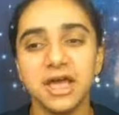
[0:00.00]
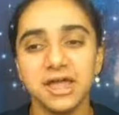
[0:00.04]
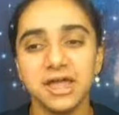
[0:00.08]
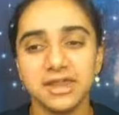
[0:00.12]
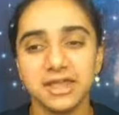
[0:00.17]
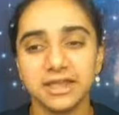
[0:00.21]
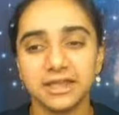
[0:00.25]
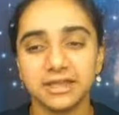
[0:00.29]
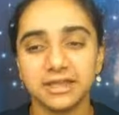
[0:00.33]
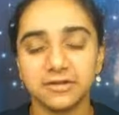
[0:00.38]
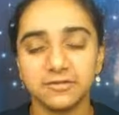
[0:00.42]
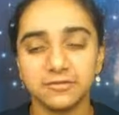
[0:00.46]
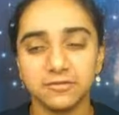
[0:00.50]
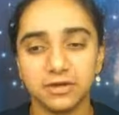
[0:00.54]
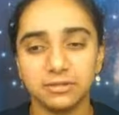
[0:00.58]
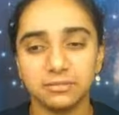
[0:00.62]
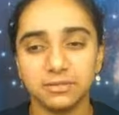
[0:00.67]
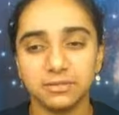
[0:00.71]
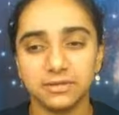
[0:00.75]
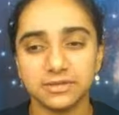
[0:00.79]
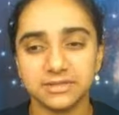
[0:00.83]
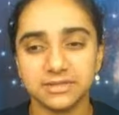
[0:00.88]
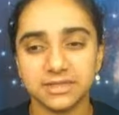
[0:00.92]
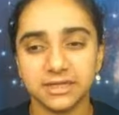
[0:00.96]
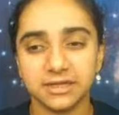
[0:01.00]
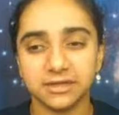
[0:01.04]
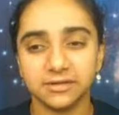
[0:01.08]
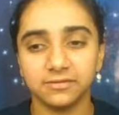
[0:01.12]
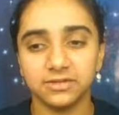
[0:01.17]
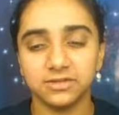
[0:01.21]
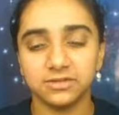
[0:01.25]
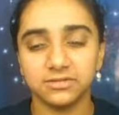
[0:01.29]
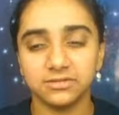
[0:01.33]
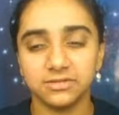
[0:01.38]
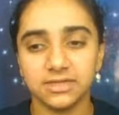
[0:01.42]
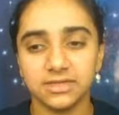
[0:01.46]
Negative 1 plus negative
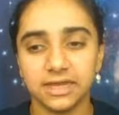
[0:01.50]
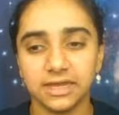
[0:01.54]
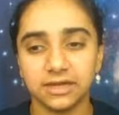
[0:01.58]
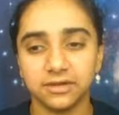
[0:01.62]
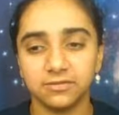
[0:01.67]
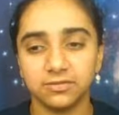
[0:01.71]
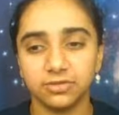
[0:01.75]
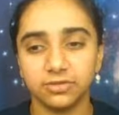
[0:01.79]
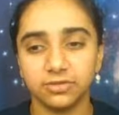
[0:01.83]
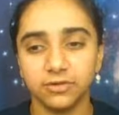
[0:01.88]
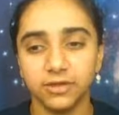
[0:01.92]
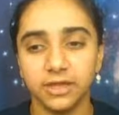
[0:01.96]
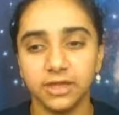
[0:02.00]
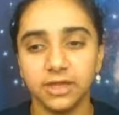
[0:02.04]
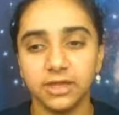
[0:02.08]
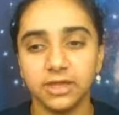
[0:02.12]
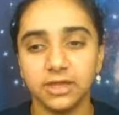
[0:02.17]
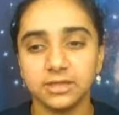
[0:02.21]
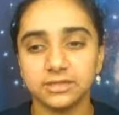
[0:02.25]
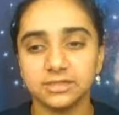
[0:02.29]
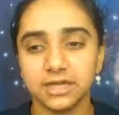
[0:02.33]
2 is negative 3.